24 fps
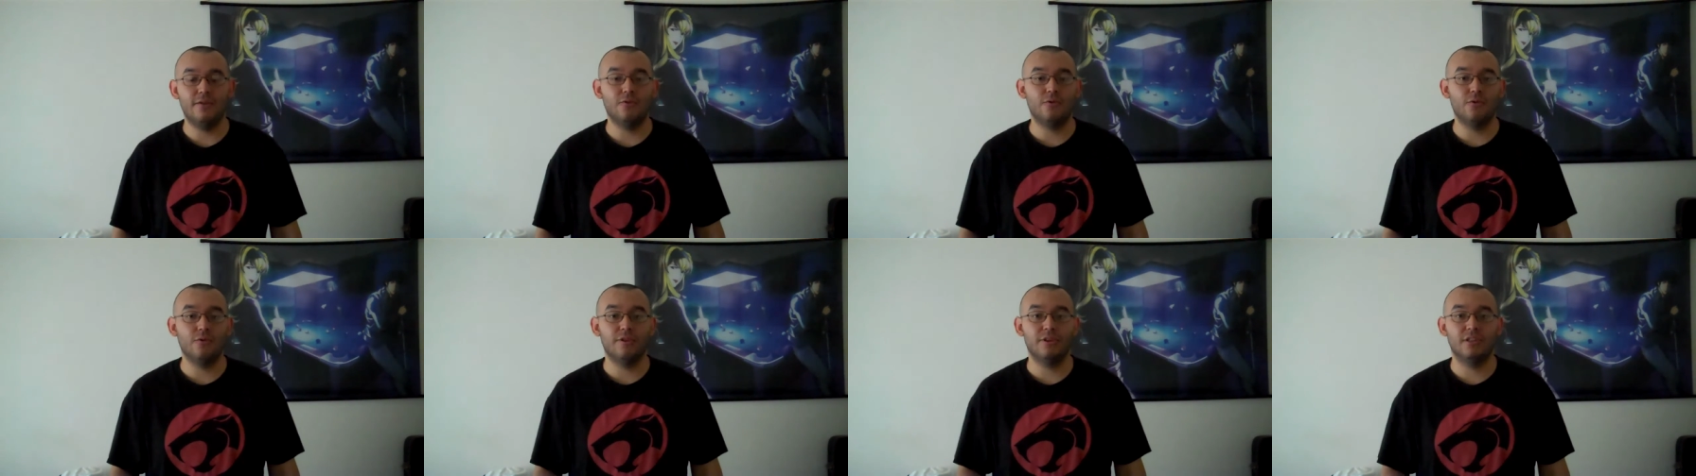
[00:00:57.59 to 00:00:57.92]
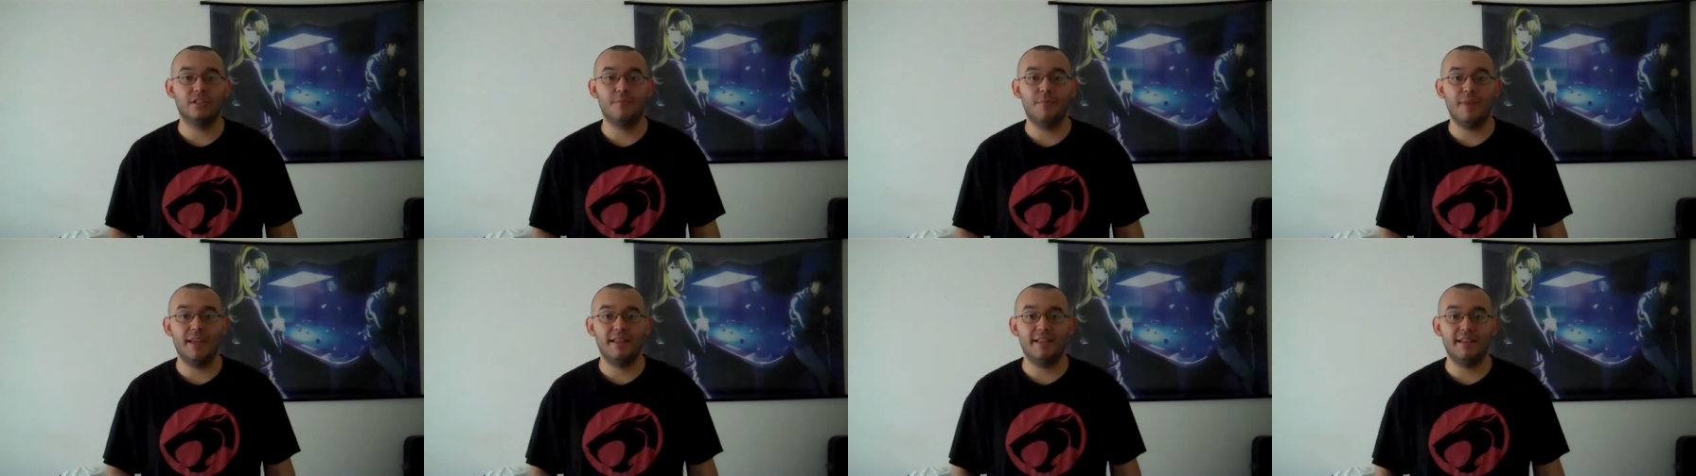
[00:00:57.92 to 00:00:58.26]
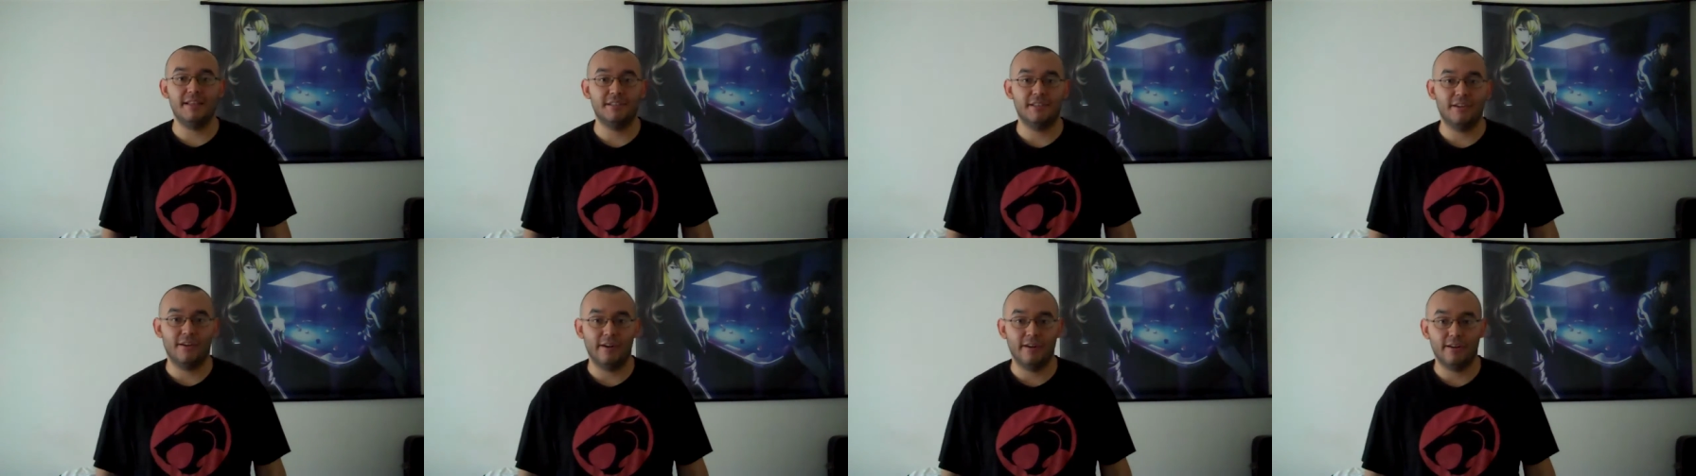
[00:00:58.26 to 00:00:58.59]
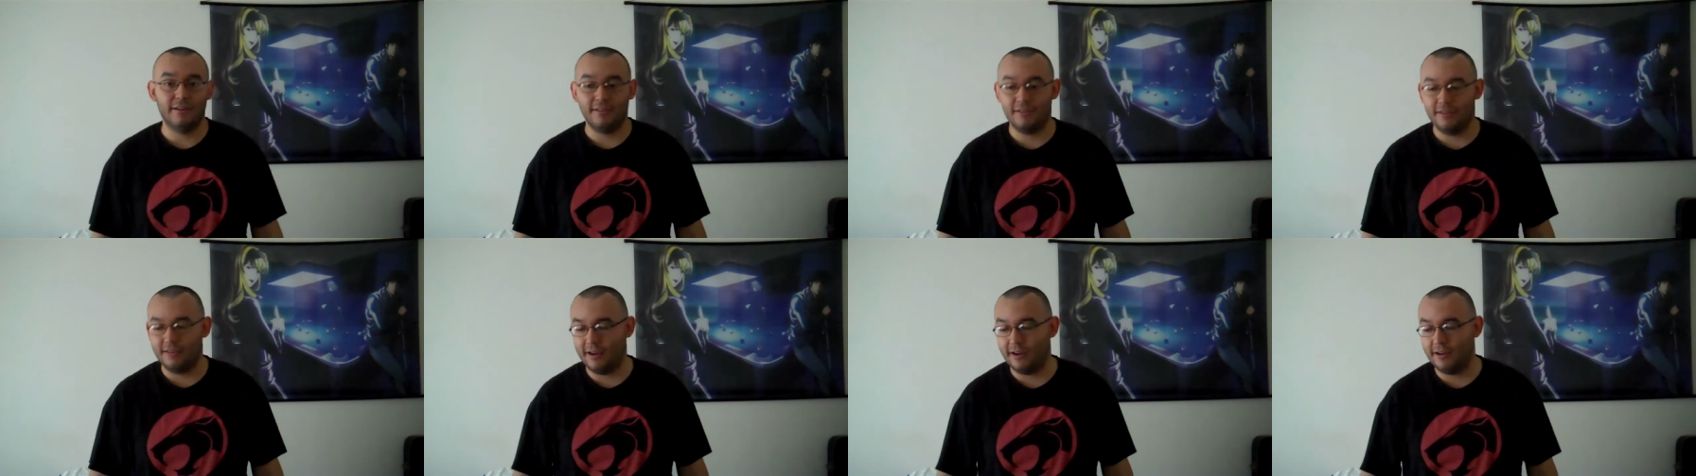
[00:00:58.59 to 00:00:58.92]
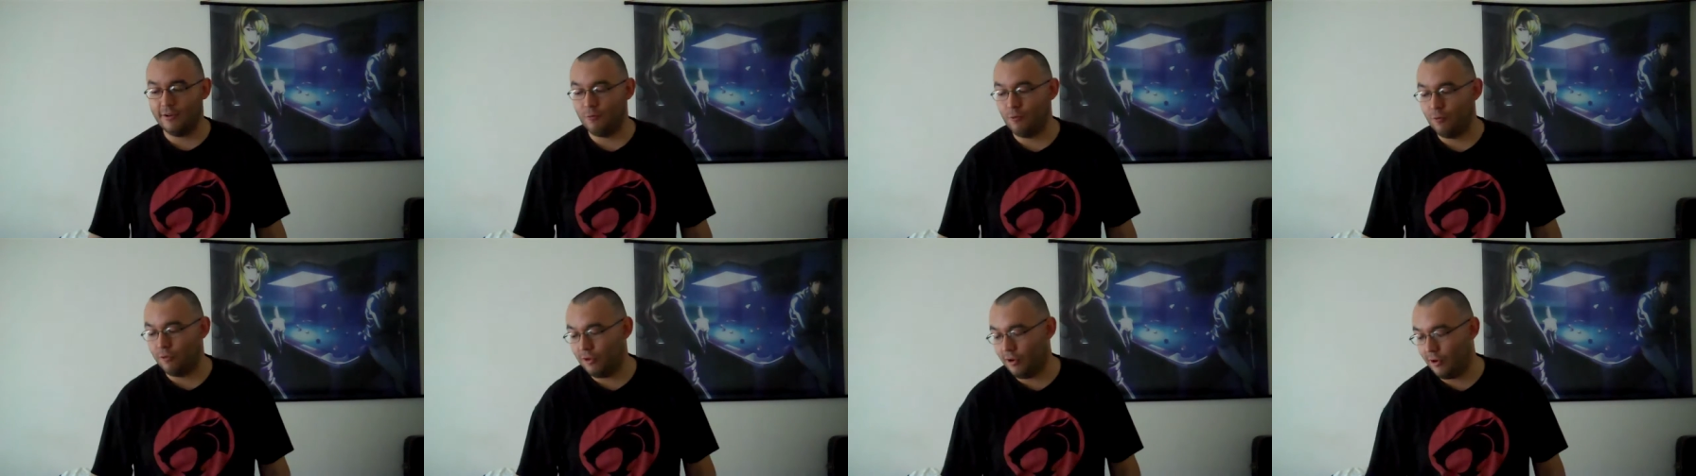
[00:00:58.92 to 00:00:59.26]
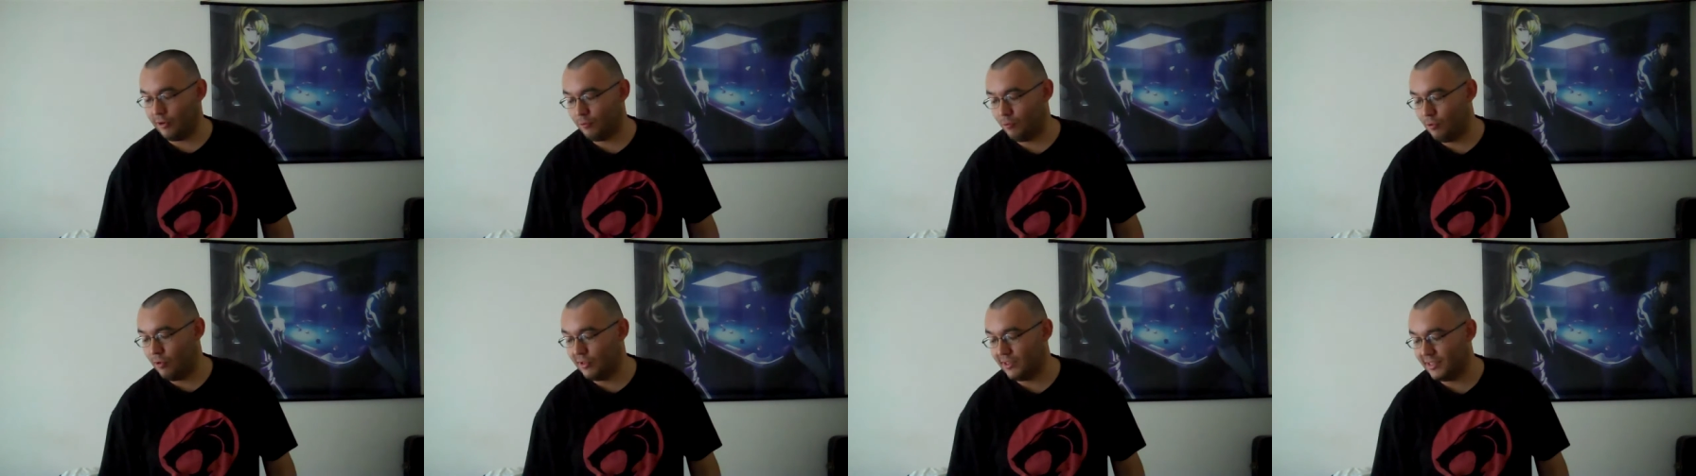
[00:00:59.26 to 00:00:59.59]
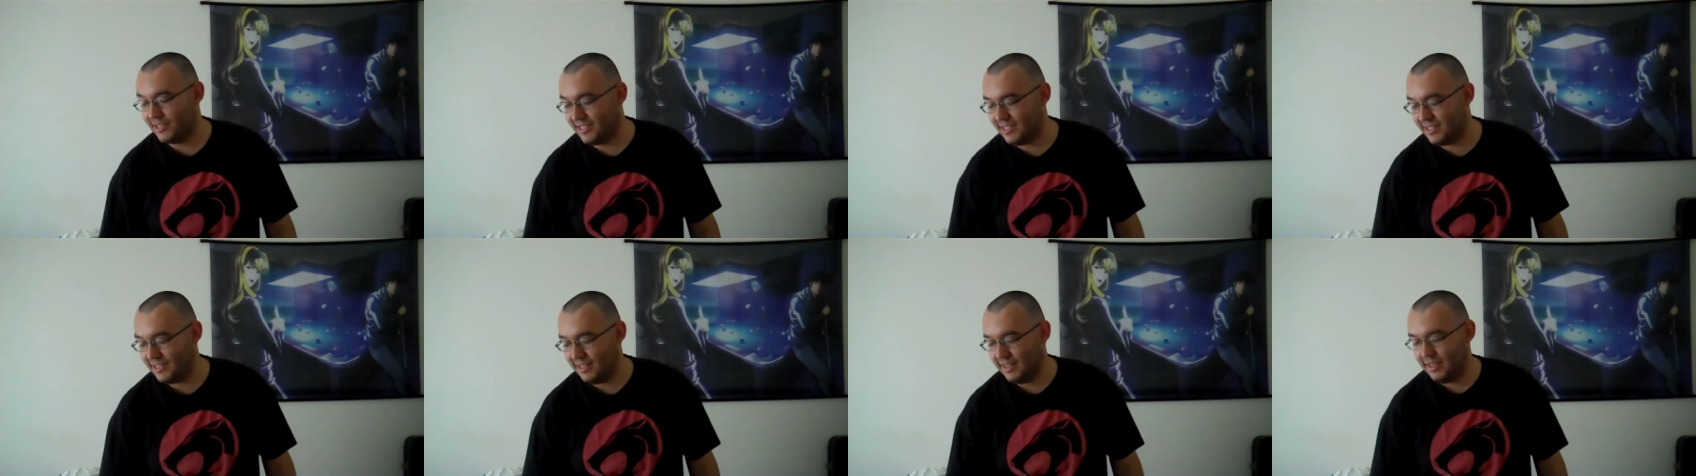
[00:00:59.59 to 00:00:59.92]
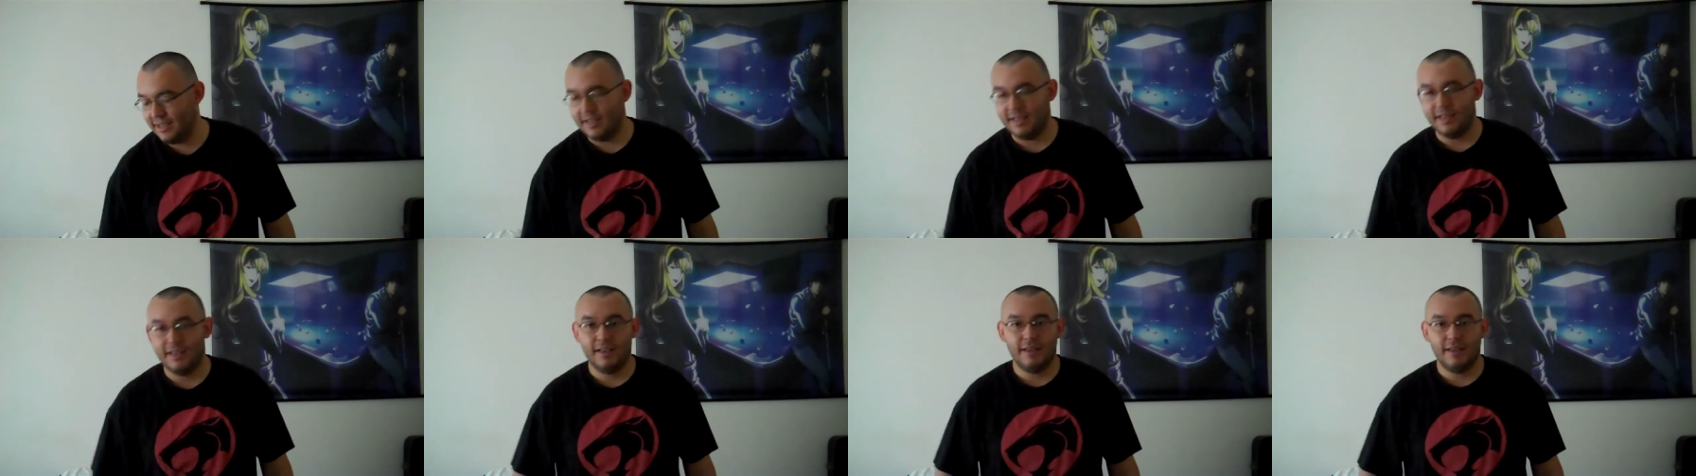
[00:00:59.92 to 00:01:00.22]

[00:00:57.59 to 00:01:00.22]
in order to make these kind of, kind of requirements.